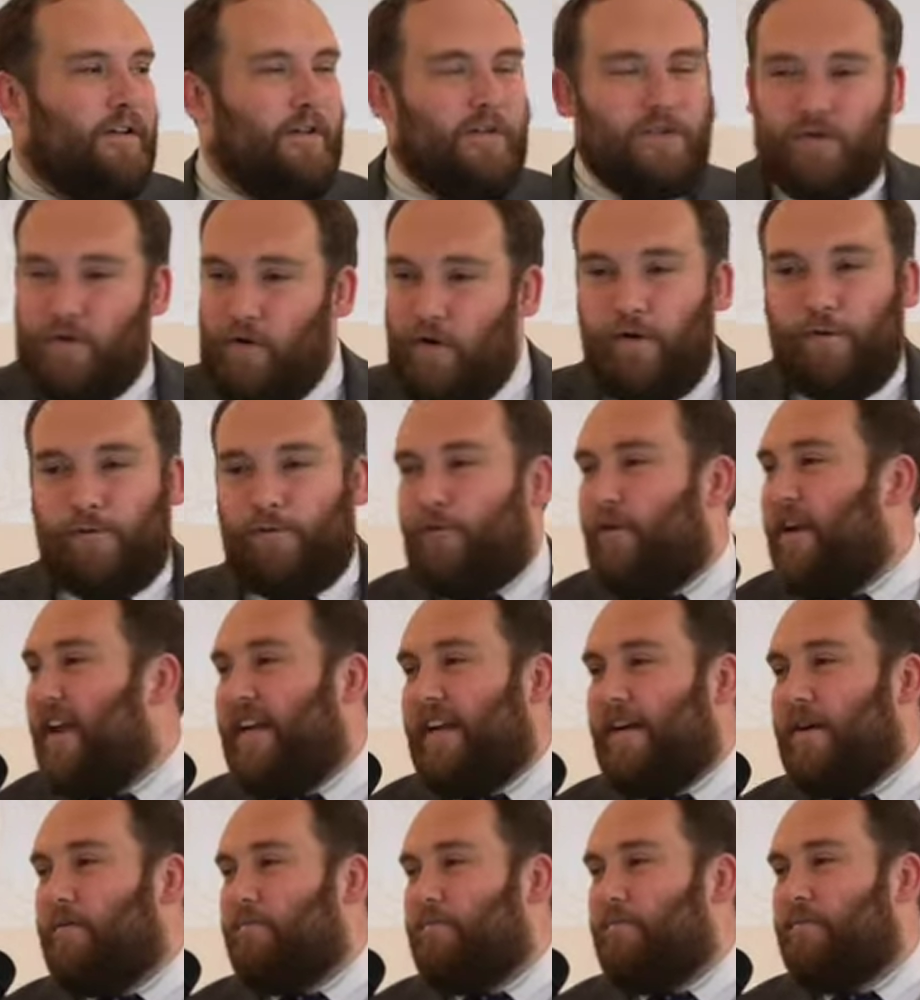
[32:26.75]
True
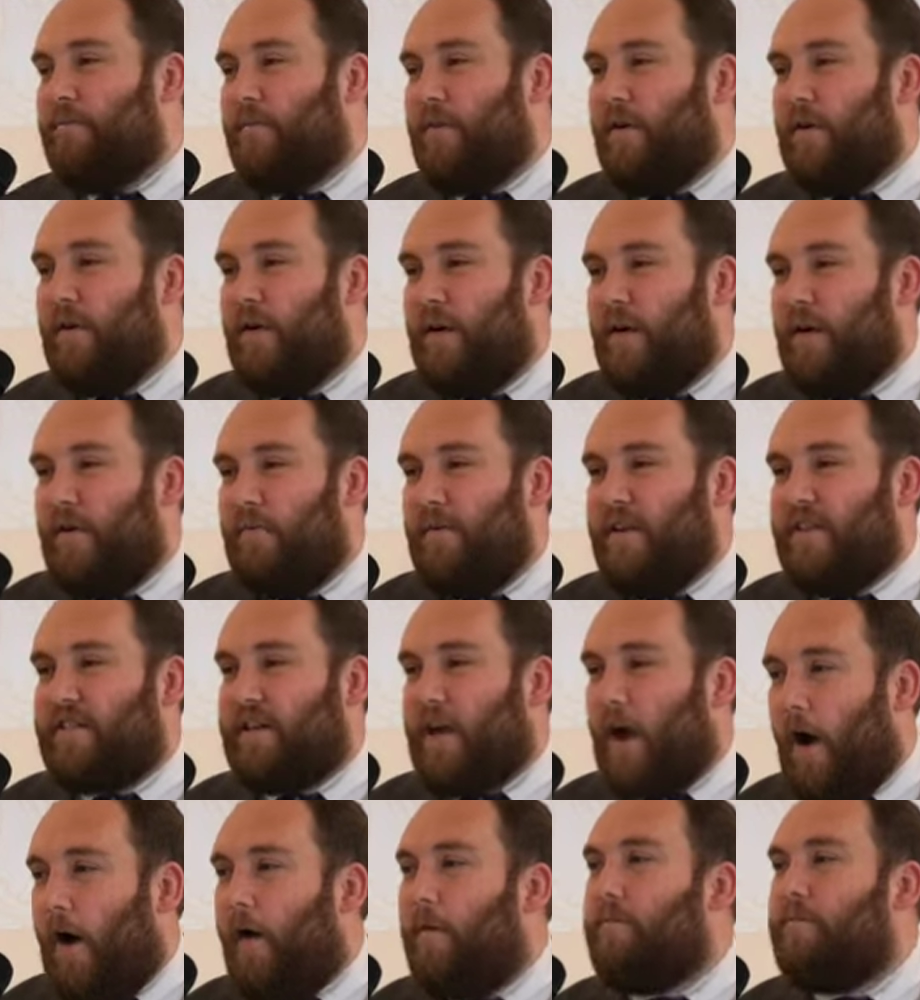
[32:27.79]
freedom which
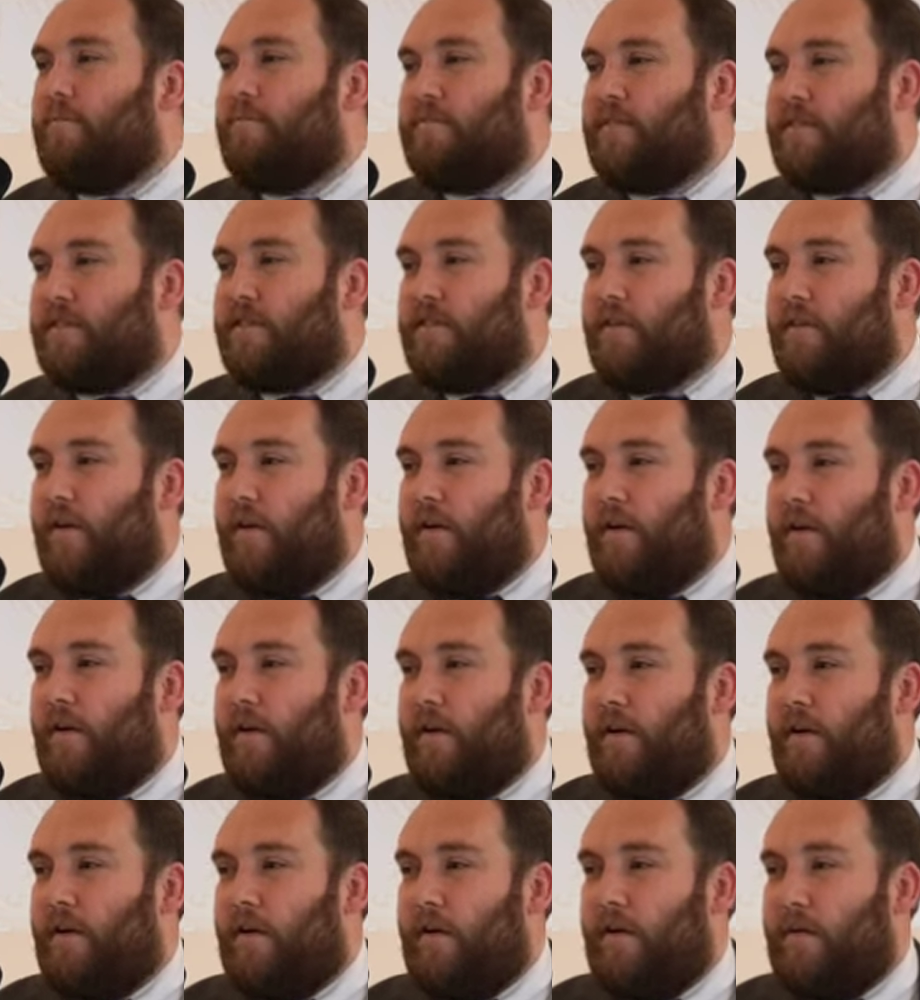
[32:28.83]
comes
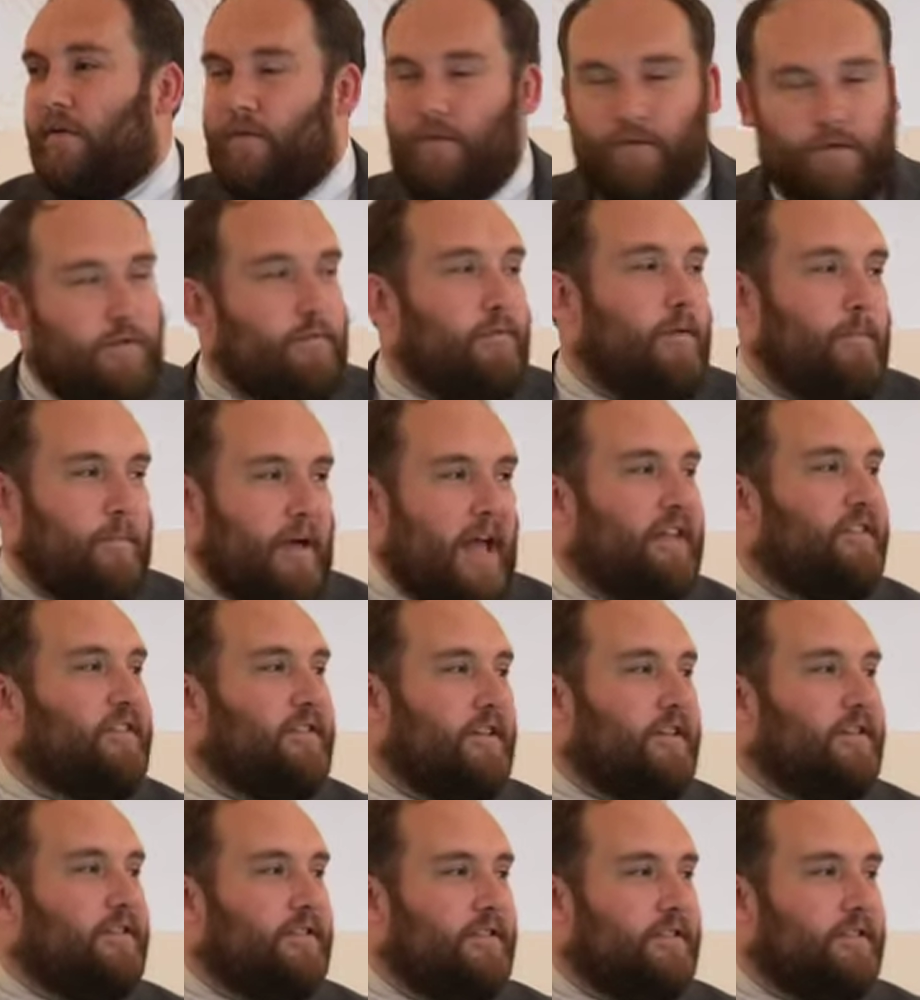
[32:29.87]
through
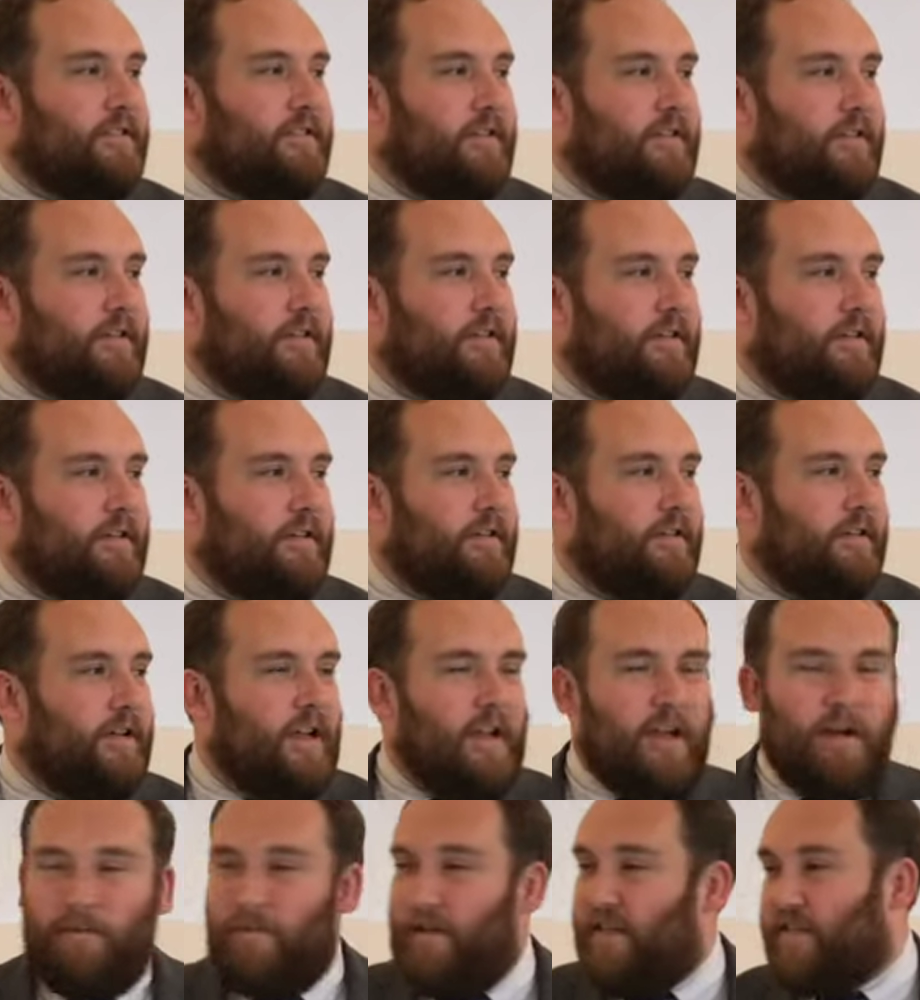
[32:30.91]
repentance,
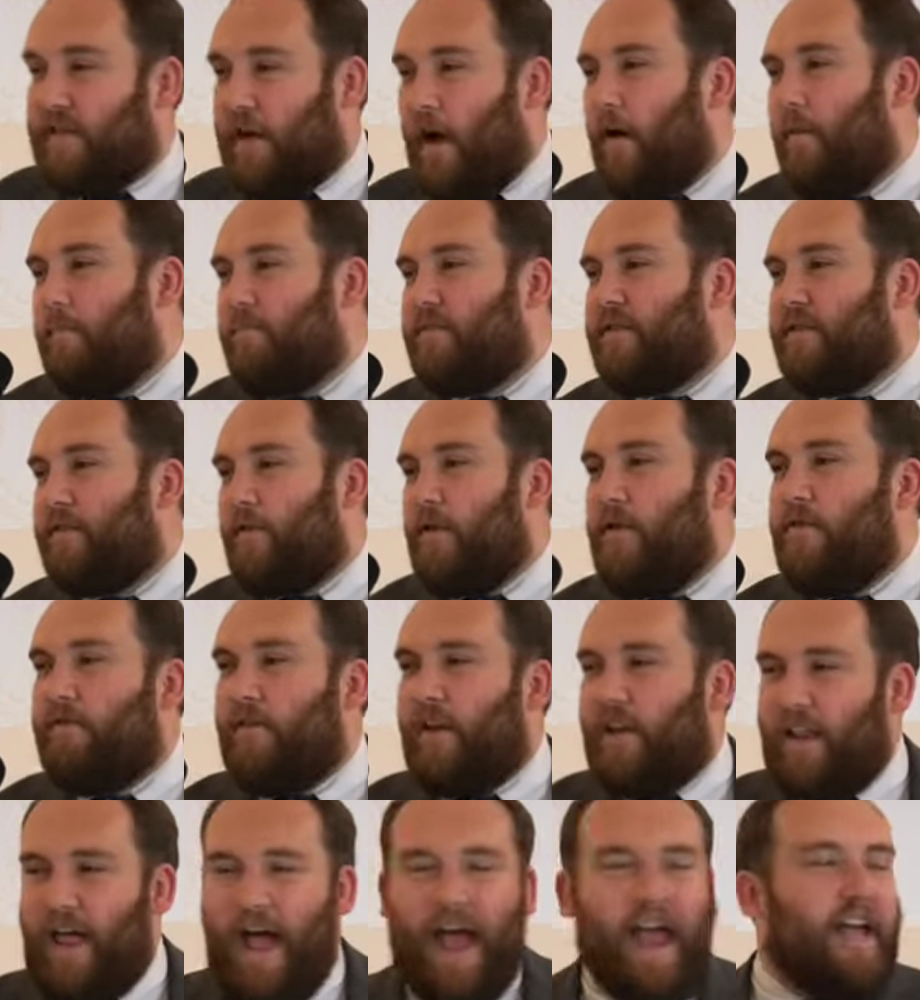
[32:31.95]
which comes through
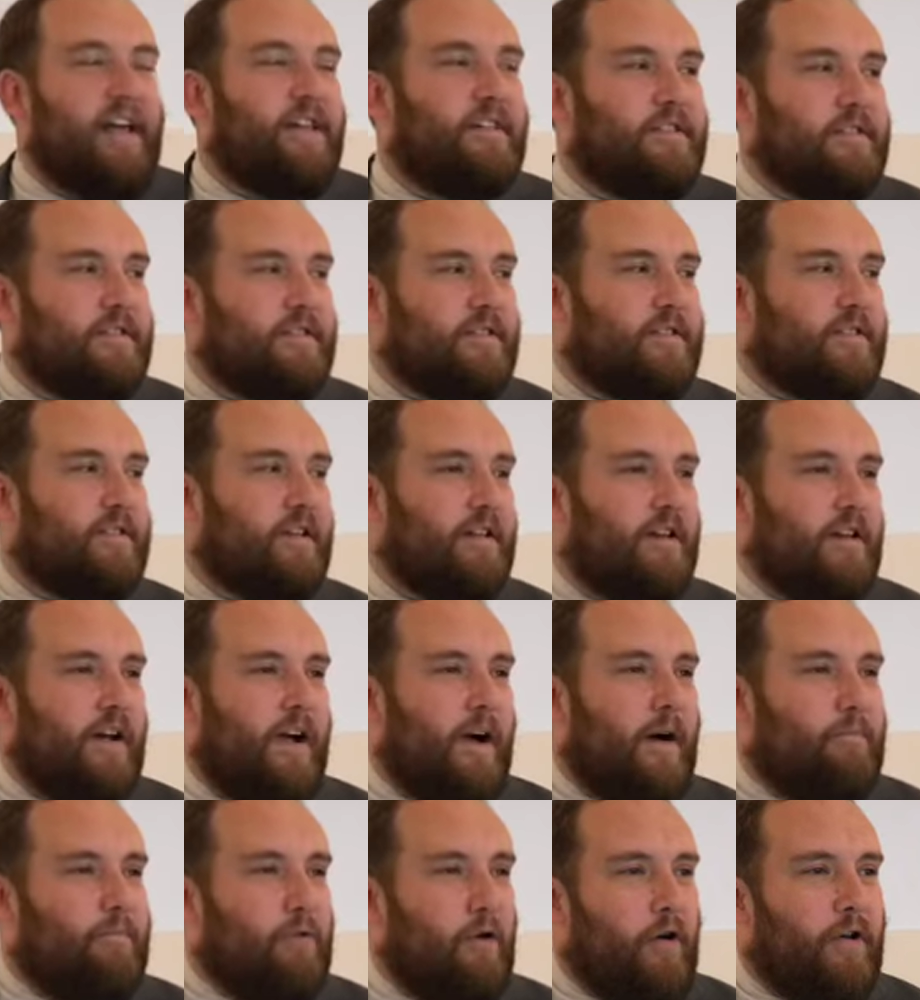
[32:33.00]
reliance
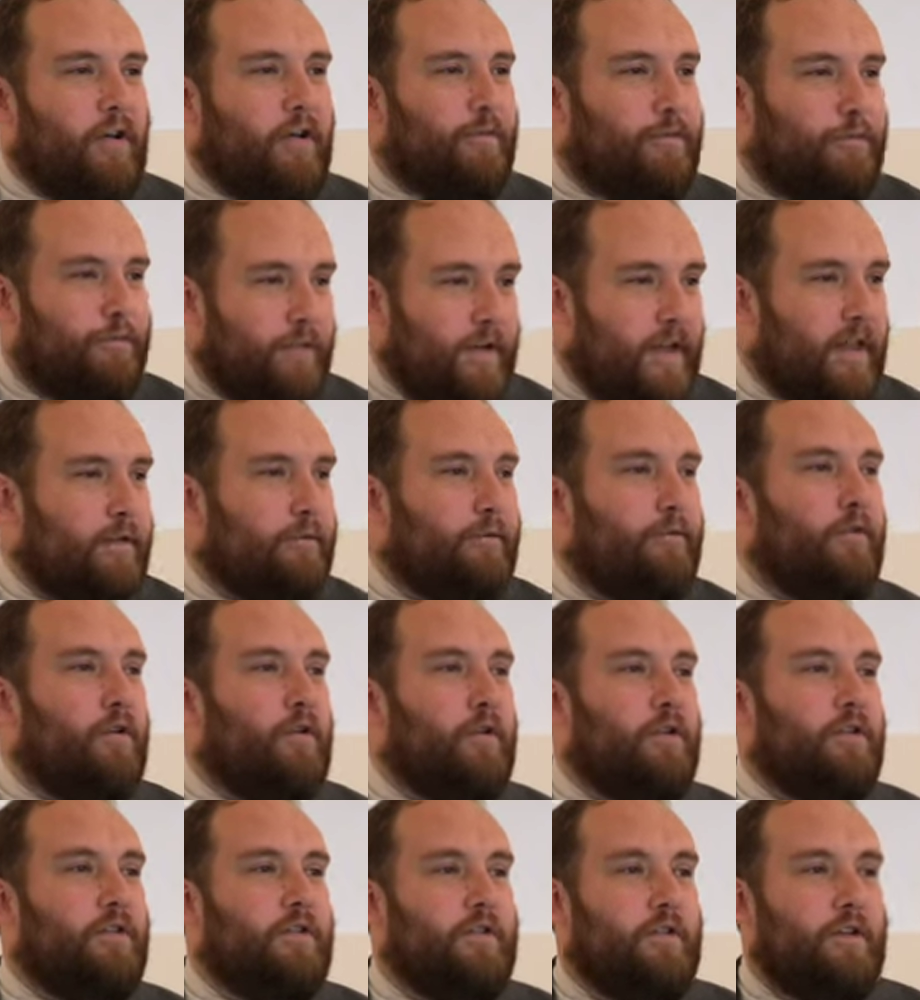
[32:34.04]
upon a
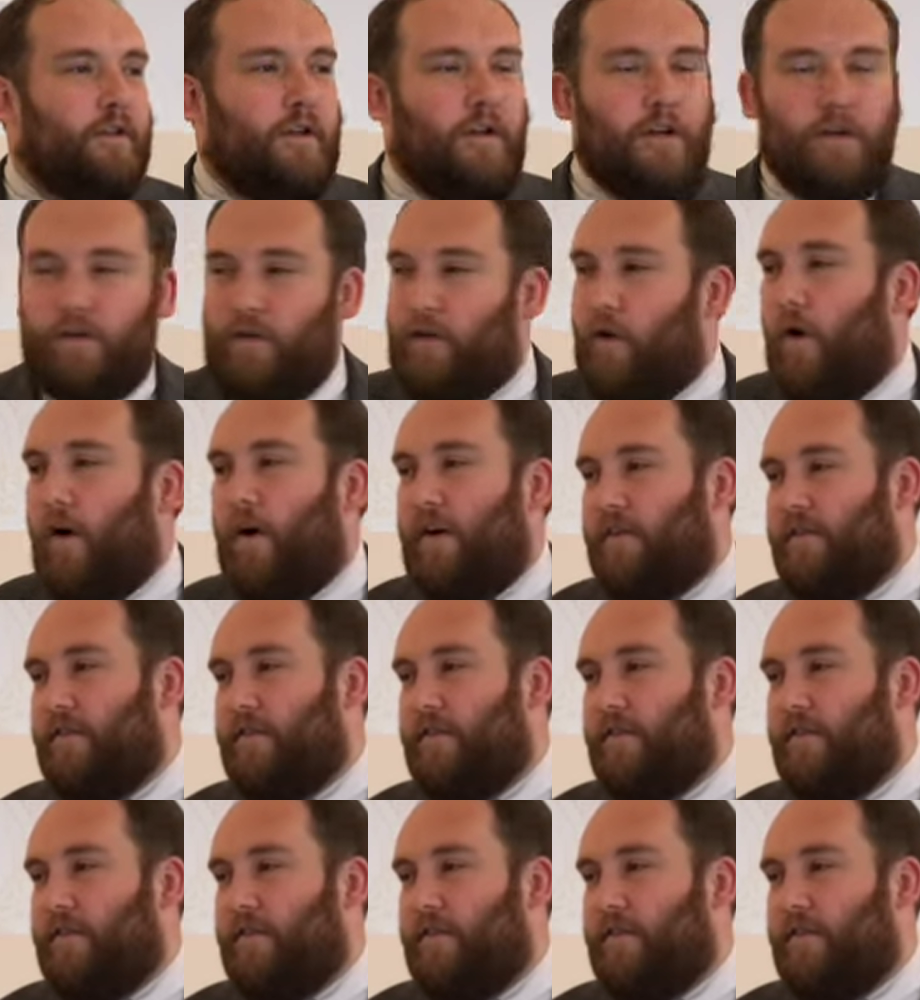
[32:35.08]
faithful God.